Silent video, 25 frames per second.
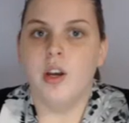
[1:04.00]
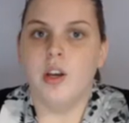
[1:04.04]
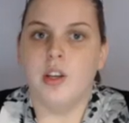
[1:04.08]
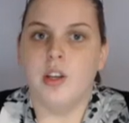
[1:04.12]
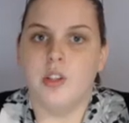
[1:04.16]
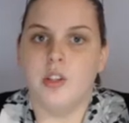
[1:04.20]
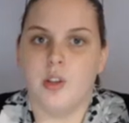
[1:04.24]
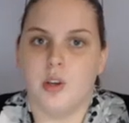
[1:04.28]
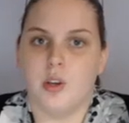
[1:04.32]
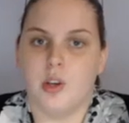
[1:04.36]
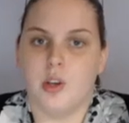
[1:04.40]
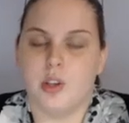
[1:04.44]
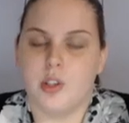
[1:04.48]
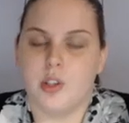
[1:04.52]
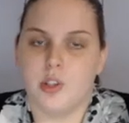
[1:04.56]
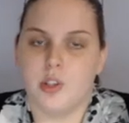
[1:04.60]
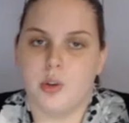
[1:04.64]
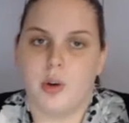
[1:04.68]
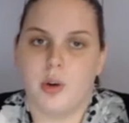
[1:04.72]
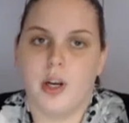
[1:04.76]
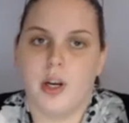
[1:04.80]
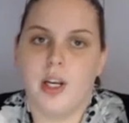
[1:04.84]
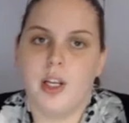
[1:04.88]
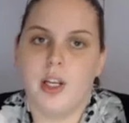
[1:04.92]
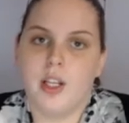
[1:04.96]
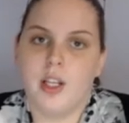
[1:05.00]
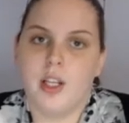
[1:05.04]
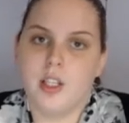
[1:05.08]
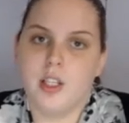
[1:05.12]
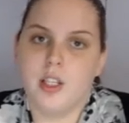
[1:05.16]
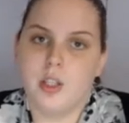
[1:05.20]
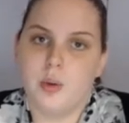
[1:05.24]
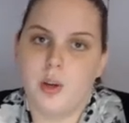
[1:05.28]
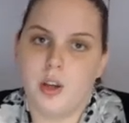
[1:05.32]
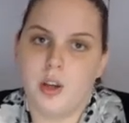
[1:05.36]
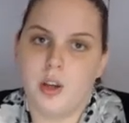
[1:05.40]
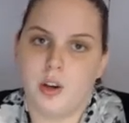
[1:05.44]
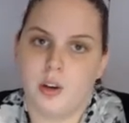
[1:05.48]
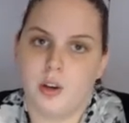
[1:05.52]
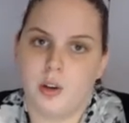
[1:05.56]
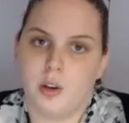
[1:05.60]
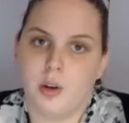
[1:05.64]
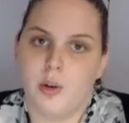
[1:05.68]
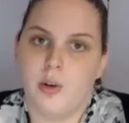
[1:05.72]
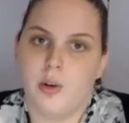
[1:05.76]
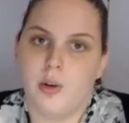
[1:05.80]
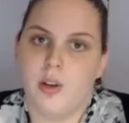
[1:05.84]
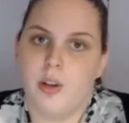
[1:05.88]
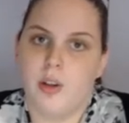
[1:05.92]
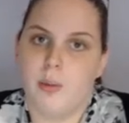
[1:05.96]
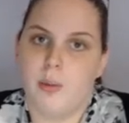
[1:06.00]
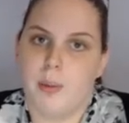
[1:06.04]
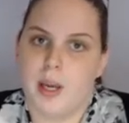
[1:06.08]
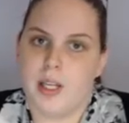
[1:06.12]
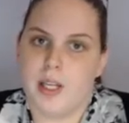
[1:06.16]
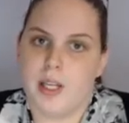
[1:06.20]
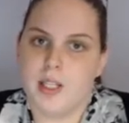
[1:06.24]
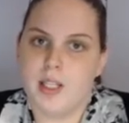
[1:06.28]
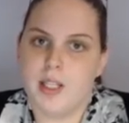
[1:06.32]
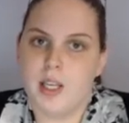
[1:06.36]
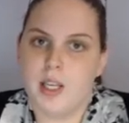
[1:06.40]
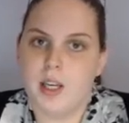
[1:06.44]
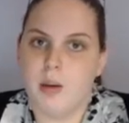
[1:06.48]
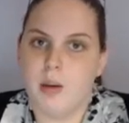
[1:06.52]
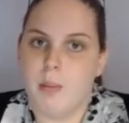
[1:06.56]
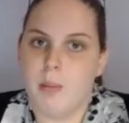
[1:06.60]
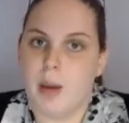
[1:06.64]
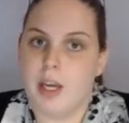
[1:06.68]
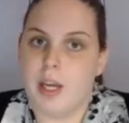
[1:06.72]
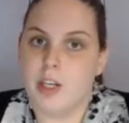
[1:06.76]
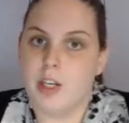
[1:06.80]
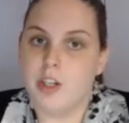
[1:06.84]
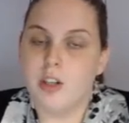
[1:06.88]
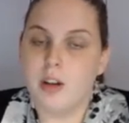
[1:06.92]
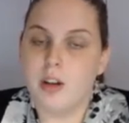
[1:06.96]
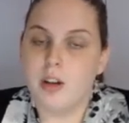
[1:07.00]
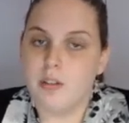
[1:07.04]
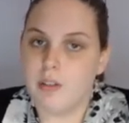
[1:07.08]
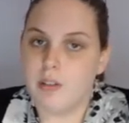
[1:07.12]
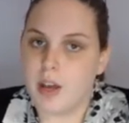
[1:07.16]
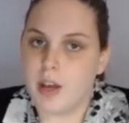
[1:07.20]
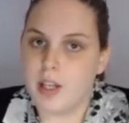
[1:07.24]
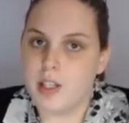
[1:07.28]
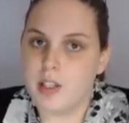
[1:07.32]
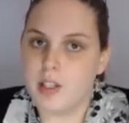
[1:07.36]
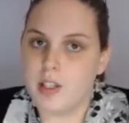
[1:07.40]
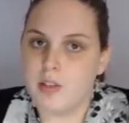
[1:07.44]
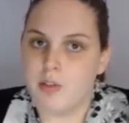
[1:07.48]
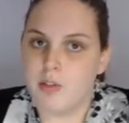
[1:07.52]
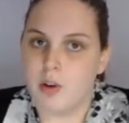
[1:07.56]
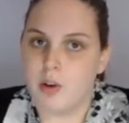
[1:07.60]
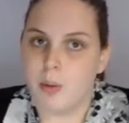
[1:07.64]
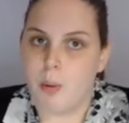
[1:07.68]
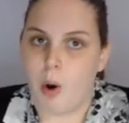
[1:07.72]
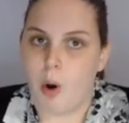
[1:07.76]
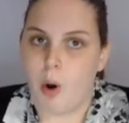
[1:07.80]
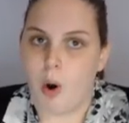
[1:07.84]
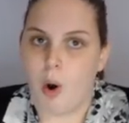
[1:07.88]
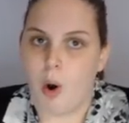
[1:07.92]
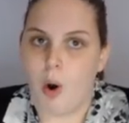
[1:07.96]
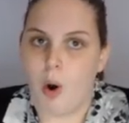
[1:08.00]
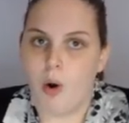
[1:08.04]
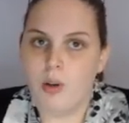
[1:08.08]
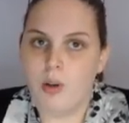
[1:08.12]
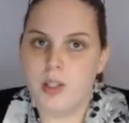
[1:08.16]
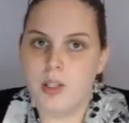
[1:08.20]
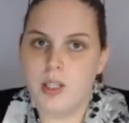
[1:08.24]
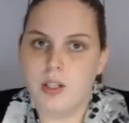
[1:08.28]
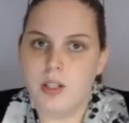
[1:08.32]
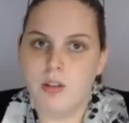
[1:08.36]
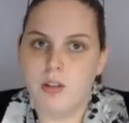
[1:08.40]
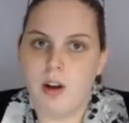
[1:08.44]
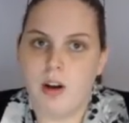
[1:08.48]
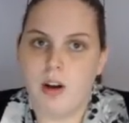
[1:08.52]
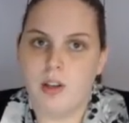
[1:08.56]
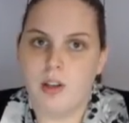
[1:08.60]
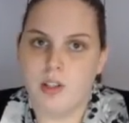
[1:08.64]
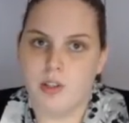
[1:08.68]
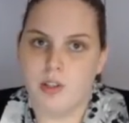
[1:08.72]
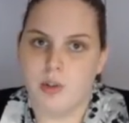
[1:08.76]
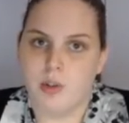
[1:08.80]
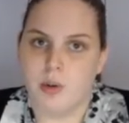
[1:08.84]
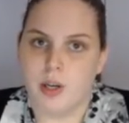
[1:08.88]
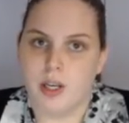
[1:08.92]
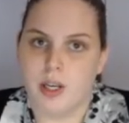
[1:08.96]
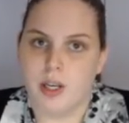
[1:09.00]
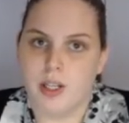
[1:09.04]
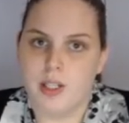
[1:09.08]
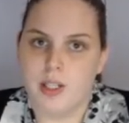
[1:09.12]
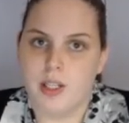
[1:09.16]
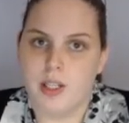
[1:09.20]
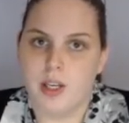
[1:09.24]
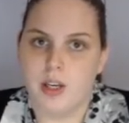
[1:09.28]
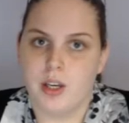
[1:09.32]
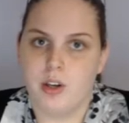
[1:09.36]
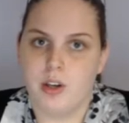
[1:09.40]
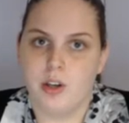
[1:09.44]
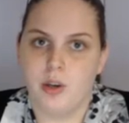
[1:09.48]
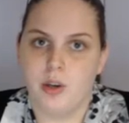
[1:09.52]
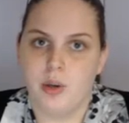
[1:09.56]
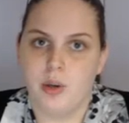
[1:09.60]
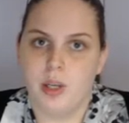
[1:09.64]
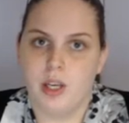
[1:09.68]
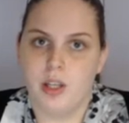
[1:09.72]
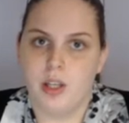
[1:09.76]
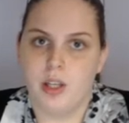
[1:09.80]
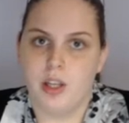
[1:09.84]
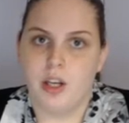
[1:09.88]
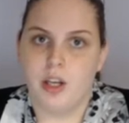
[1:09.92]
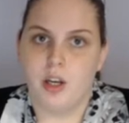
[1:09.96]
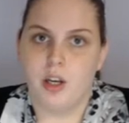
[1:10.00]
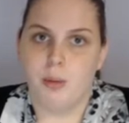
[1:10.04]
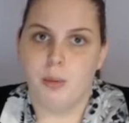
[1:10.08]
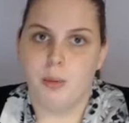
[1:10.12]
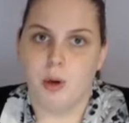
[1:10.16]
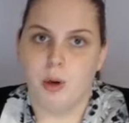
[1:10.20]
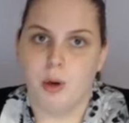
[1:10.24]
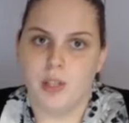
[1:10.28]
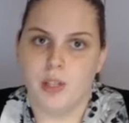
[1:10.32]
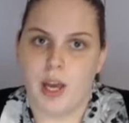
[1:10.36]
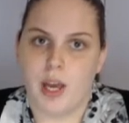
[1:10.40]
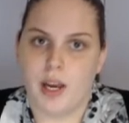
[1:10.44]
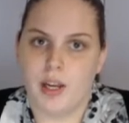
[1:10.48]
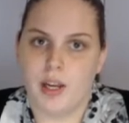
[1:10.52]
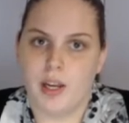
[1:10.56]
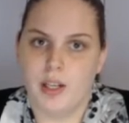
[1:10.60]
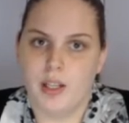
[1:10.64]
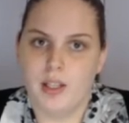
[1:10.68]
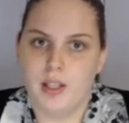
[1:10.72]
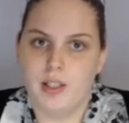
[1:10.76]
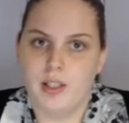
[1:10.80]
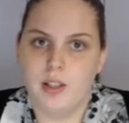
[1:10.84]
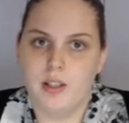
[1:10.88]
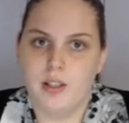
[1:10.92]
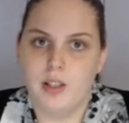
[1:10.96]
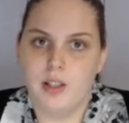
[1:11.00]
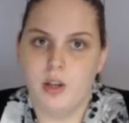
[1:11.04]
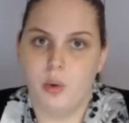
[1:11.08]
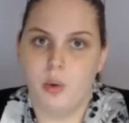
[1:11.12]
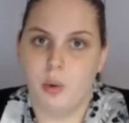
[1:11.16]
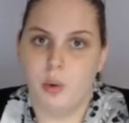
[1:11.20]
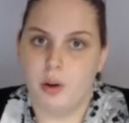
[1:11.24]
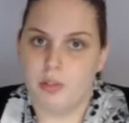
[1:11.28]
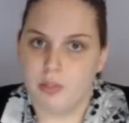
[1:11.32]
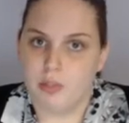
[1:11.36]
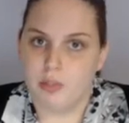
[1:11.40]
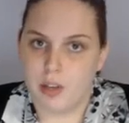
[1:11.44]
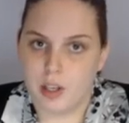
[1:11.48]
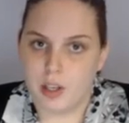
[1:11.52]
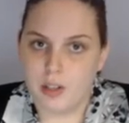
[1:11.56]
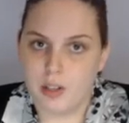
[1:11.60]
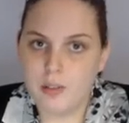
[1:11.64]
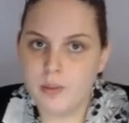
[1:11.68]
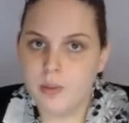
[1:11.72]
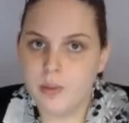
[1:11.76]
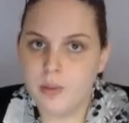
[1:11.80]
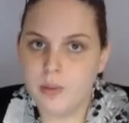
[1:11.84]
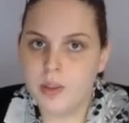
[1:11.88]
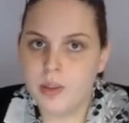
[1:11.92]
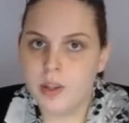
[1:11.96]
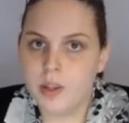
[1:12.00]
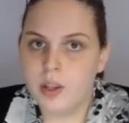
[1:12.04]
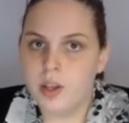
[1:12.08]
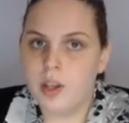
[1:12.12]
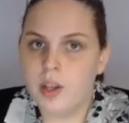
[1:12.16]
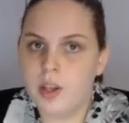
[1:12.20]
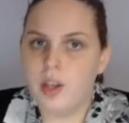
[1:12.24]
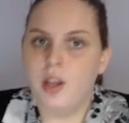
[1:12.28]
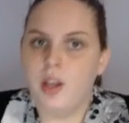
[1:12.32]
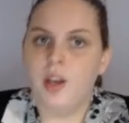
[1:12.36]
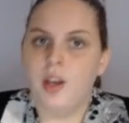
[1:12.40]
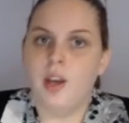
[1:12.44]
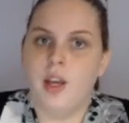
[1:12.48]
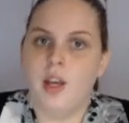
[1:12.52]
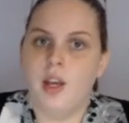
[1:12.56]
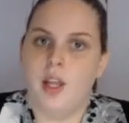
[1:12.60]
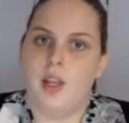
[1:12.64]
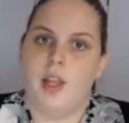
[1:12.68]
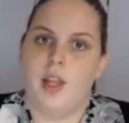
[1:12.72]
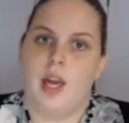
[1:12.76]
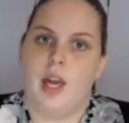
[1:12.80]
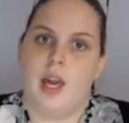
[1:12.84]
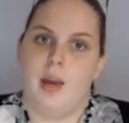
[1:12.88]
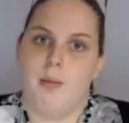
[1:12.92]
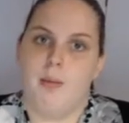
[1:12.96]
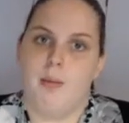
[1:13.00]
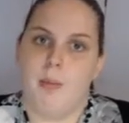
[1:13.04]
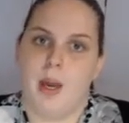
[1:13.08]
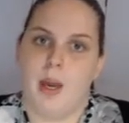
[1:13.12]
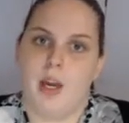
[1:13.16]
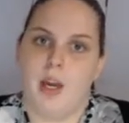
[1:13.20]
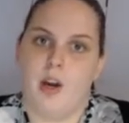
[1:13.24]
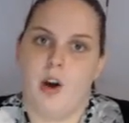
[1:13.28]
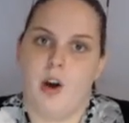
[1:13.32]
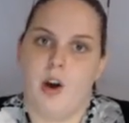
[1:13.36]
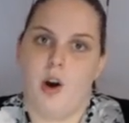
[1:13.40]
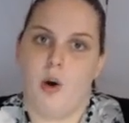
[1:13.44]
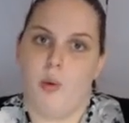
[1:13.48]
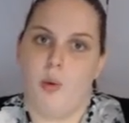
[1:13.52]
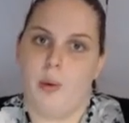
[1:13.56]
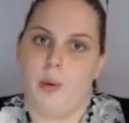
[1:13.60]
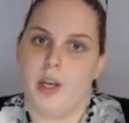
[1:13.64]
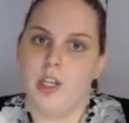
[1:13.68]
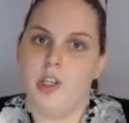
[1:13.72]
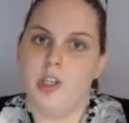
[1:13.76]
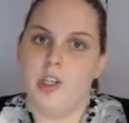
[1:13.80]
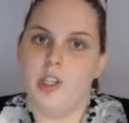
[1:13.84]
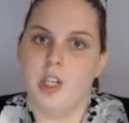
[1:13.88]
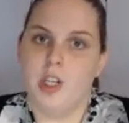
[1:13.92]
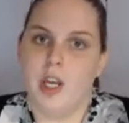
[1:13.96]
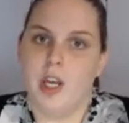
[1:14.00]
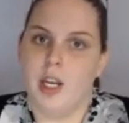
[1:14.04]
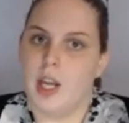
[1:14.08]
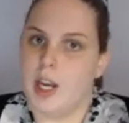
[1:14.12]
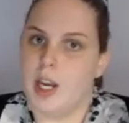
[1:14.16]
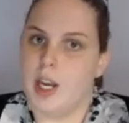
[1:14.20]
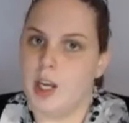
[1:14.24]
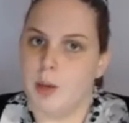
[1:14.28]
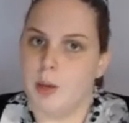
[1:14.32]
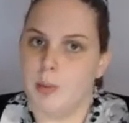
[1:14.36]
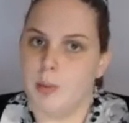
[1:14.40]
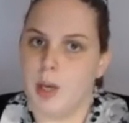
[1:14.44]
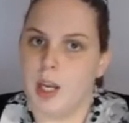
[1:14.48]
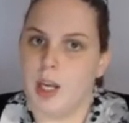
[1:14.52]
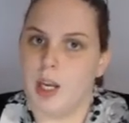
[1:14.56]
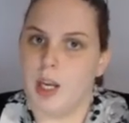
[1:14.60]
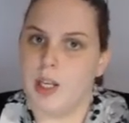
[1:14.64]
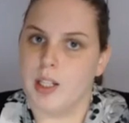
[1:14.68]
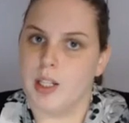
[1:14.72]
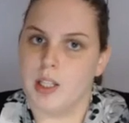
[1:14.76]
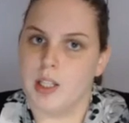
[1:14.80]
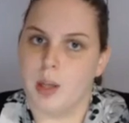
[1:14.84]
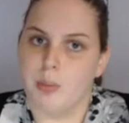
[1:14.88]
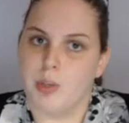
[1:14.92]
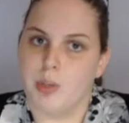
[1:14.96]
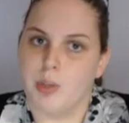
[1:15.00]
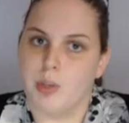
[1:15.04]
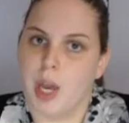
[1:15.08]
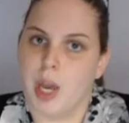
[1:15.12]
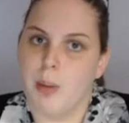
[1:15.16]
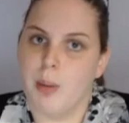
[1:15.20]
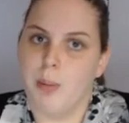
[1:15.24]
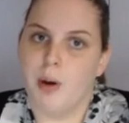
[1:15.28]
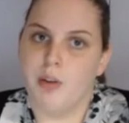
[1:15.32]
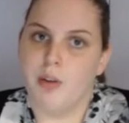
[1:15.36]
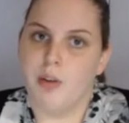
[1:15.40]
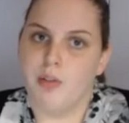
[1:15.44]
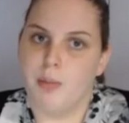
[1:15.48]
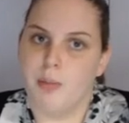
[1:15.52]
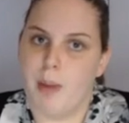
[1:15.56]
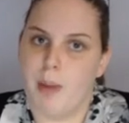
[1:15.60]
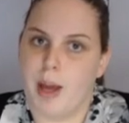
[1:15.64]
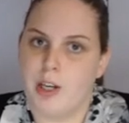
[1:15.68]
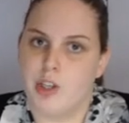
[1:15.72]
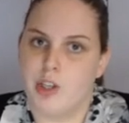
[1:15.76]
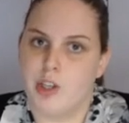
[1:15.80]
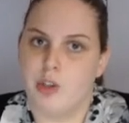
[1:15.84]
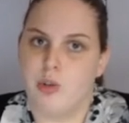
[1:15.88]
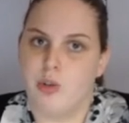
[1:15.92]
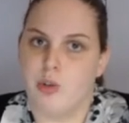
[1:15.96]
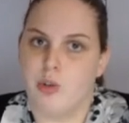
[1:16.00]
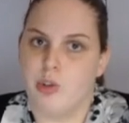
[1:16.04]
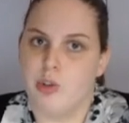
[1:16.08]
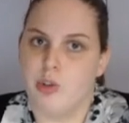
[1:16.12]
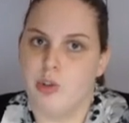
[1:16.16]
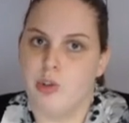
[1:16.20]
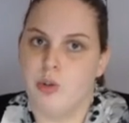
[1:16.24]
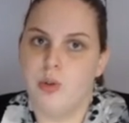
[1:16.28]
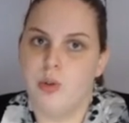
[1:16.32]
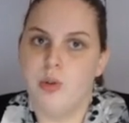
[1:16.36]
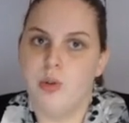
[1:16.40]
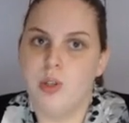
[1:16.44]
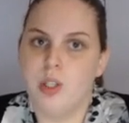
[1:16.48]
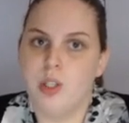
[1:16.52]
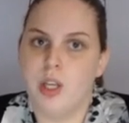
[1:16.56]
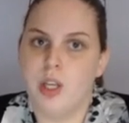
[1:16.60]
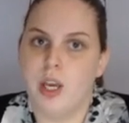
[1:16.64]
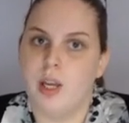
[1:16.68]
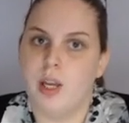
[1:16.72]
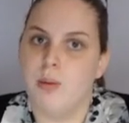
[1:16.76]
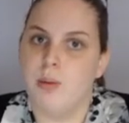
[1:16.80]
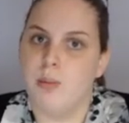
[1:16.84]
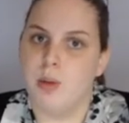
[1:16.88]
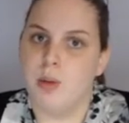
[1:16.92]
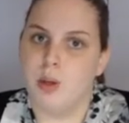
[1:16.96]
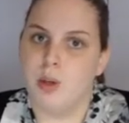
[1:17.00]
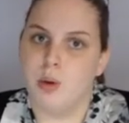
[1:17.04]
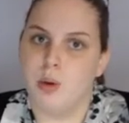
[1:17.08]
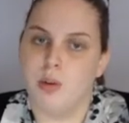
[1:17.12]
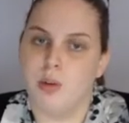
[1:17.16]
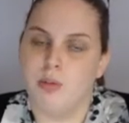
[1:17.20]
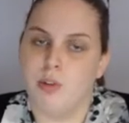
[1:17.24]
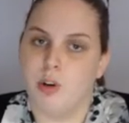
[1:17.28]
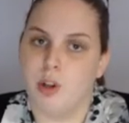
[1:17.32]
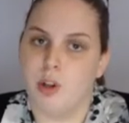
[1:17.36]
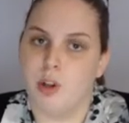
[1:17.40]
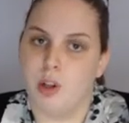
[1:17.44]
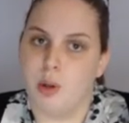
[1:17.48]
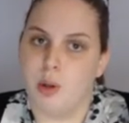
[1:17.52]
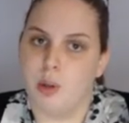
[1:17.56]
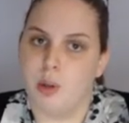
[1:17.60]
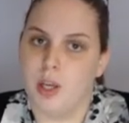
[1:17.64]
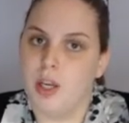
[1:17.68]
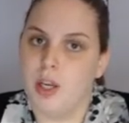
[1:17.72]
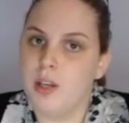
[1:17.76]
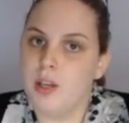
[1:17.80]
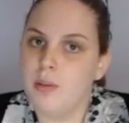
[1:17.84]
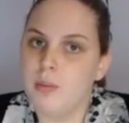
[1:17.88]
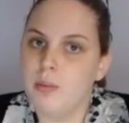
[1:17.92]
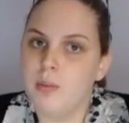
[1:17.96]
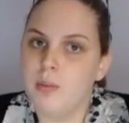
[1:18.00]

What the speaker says: So your story needs to include the basic major events from all Cinderella stories, including that your protagonist is an orphan, they make a wish and end up getting some type of magical shoes and beautiful clothing,